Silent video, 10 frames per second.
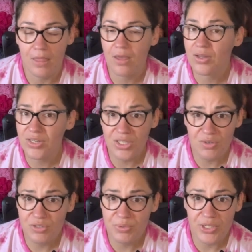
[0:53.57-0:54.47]
Not a
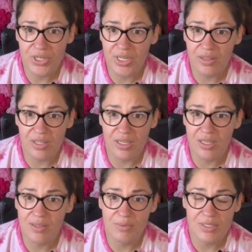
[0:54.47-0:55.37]
huge one or anything.
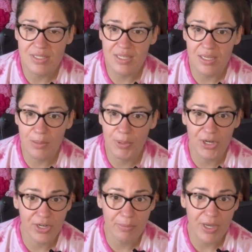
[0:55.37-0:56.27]
It was in a
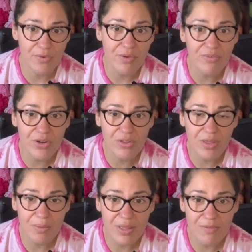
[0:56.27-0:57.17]
park by a river
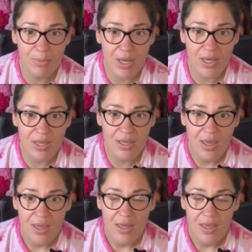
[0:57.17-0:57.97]
that we live by,